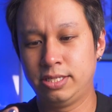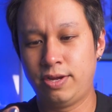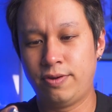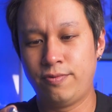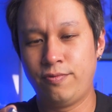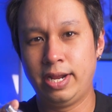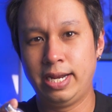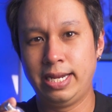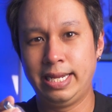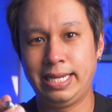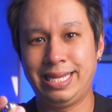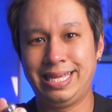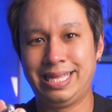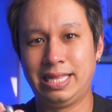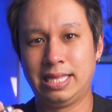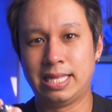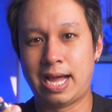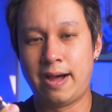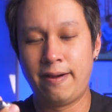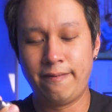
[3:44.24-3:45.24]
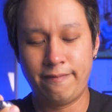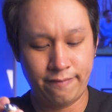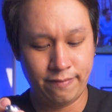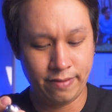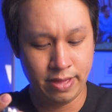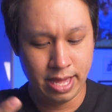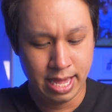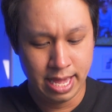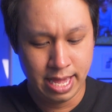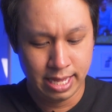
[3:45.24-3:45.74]
not really enough.
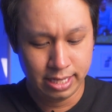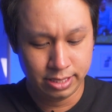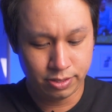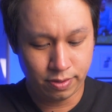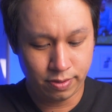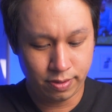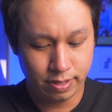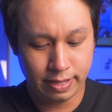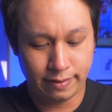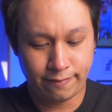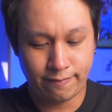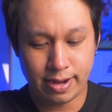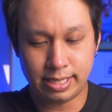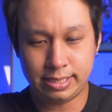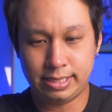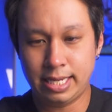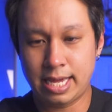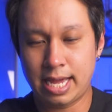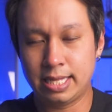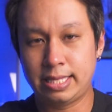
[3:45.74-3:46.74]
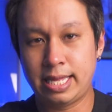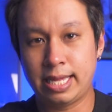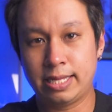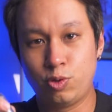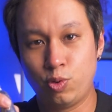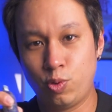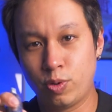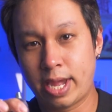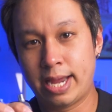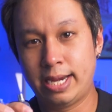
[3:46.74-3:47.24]
So if let's say I take
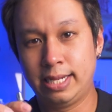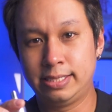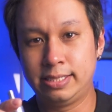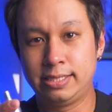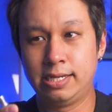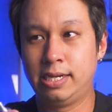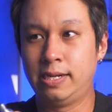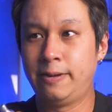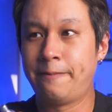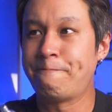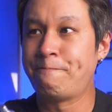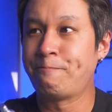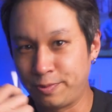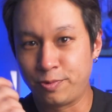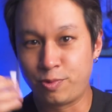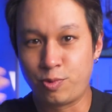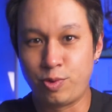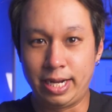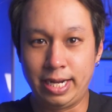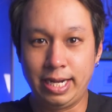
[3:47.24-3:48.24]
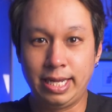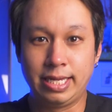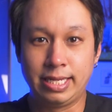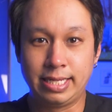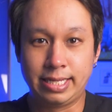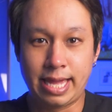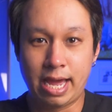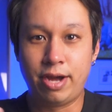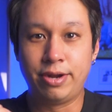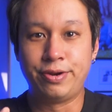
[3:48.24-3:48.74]
2 canister to quickly
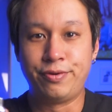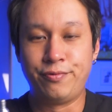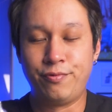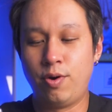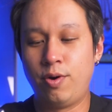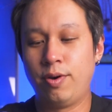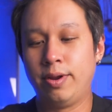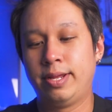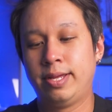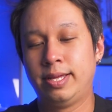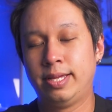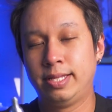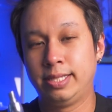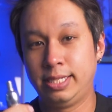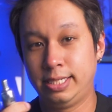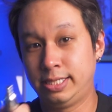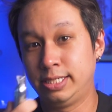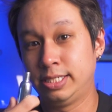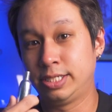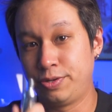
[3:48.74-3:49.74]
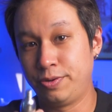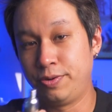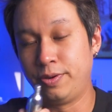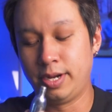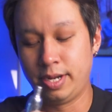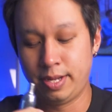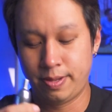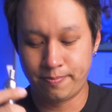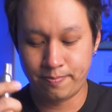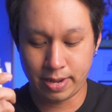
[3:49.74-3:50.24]
get on the road, this is
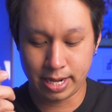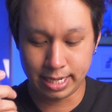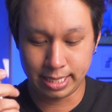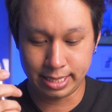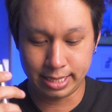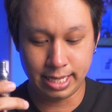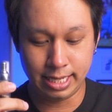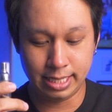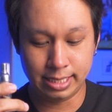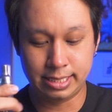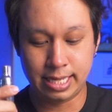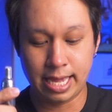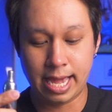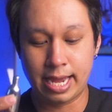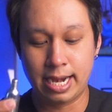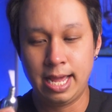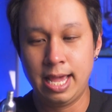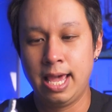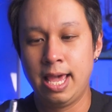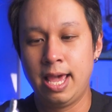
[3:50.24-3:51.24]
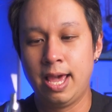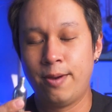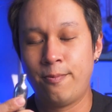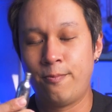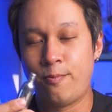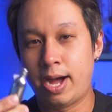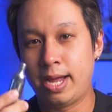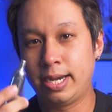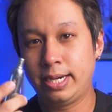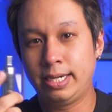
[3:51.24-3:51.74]
good. But the thing is that
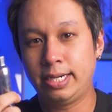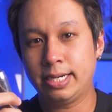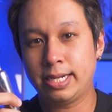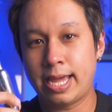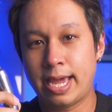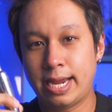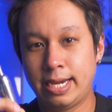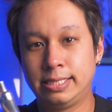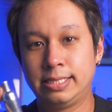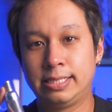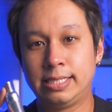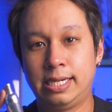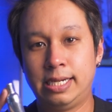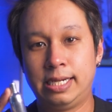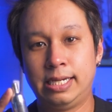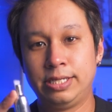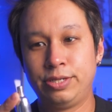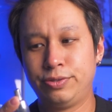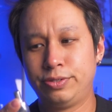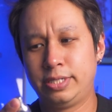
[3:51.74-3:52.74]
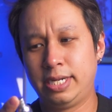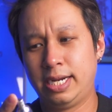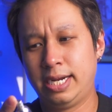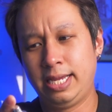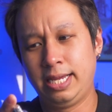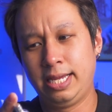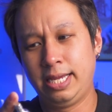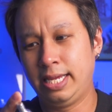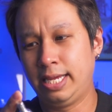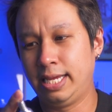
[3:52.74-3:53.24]
one canister
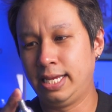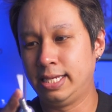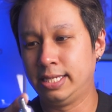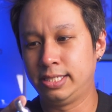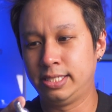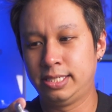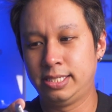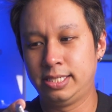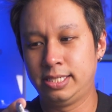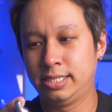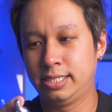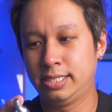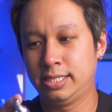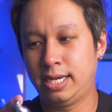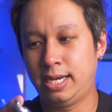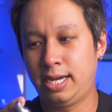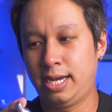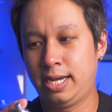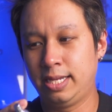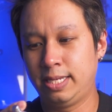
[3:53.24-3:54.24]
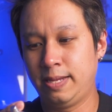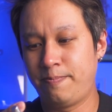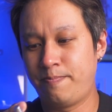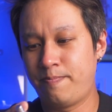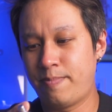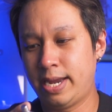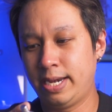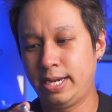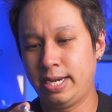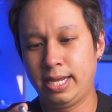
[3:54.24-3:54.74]
usually is
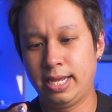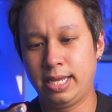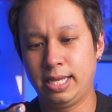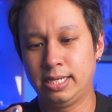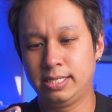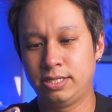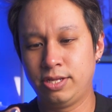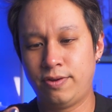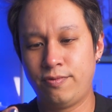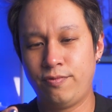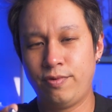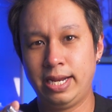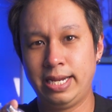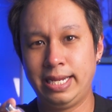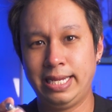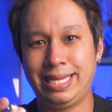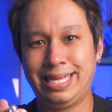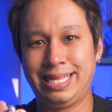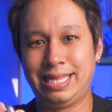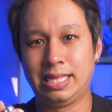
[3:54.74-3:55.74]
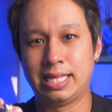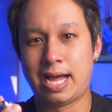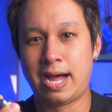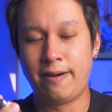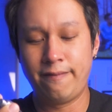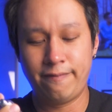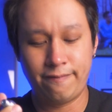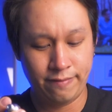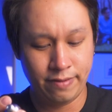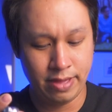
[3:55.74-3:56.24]
depending, it's not really
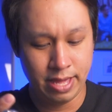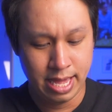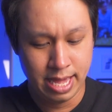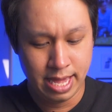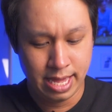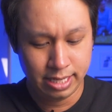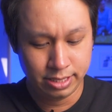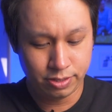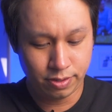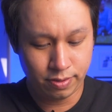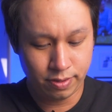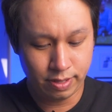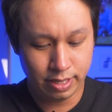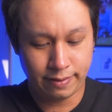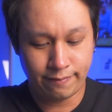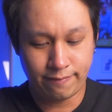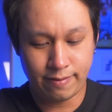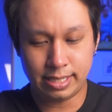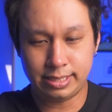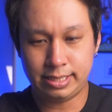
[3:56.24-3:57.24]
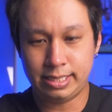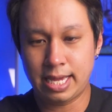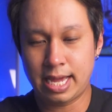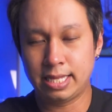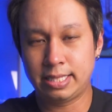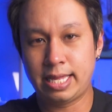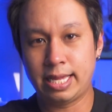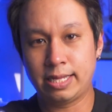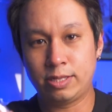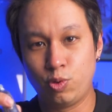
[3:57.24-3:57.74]
enough. So if let's say I
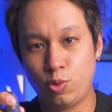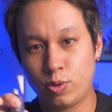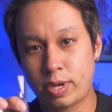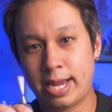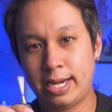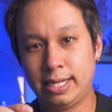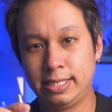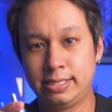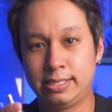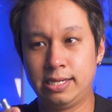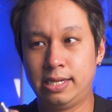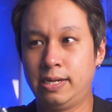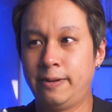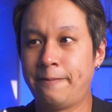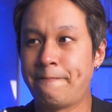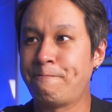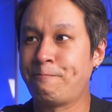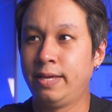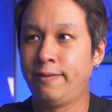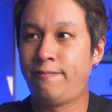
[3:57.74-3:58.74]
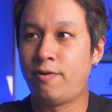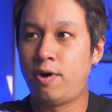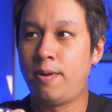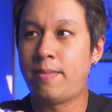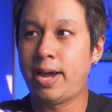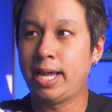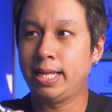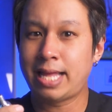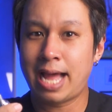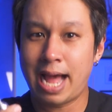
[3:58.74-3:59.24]
take 2 canister for
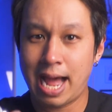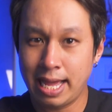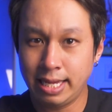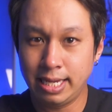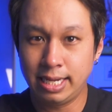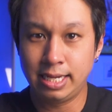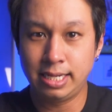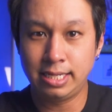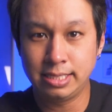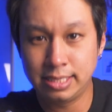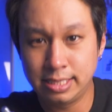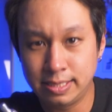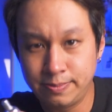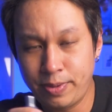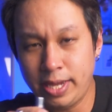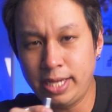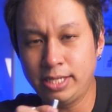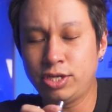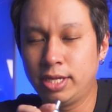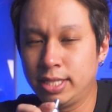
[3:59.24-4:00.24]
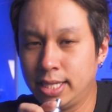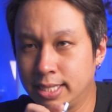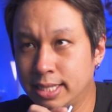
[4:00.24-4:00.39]
my tire, based on the